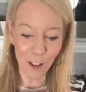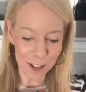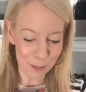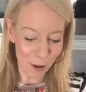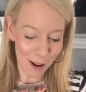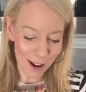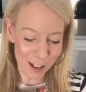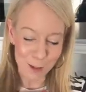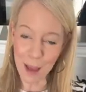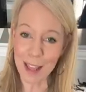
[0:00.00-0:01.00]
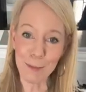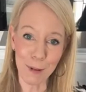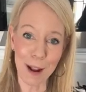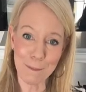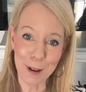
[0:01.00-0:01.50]
falls apart and you make the
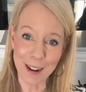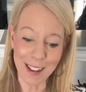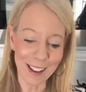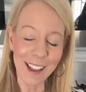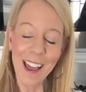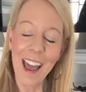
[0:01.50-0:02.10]
bread pudding